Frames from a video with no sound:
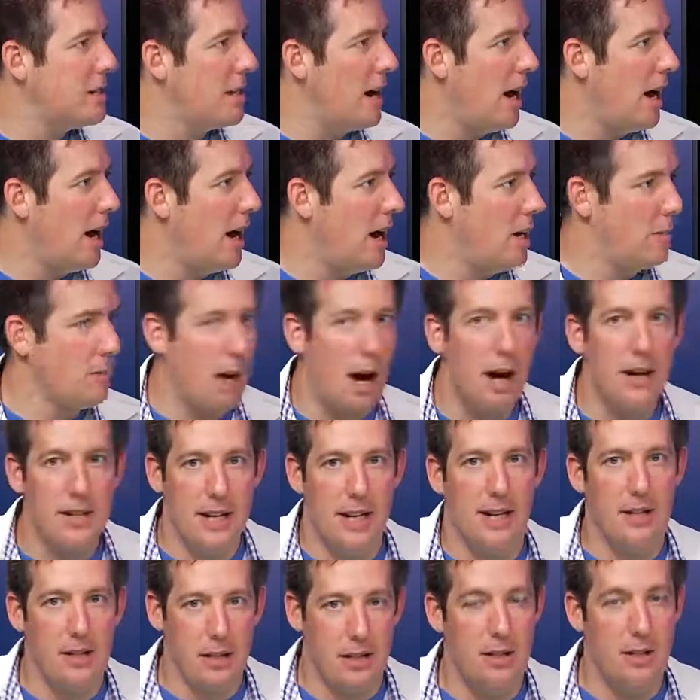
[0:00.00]

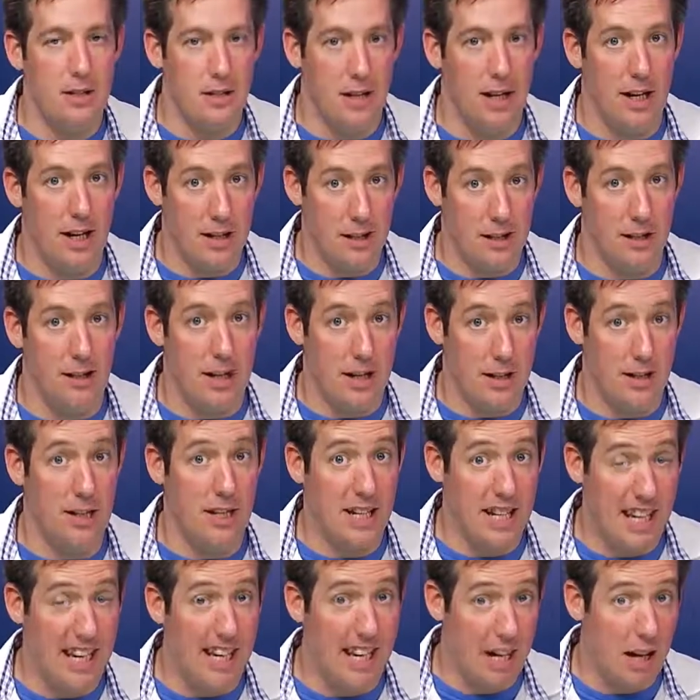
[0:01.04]
is
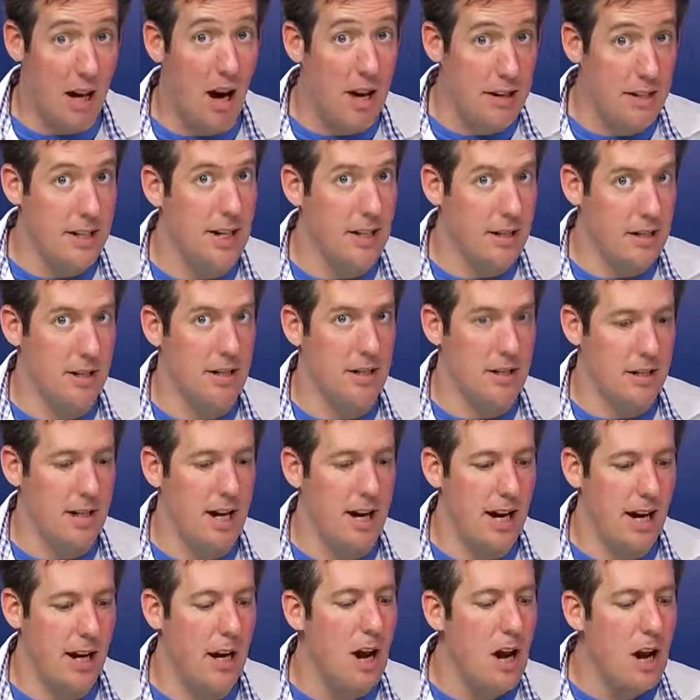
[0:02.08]
key. Context is
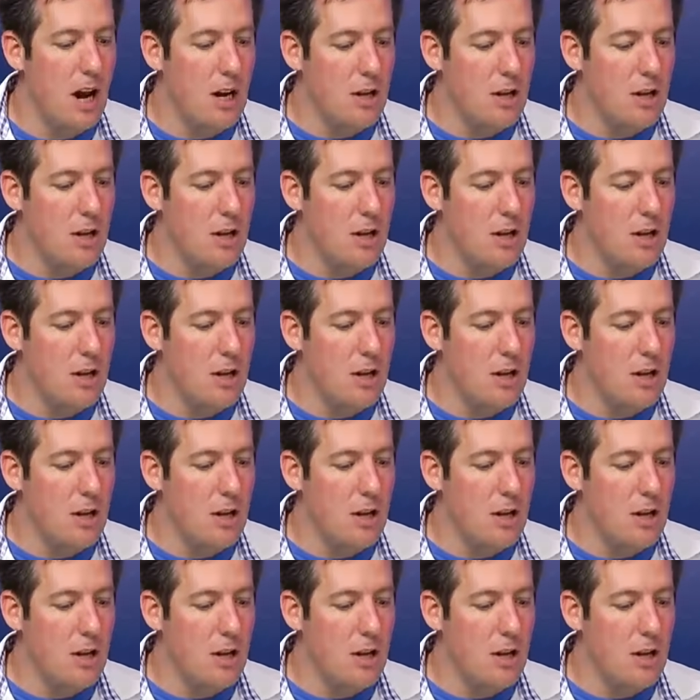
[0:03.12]
king.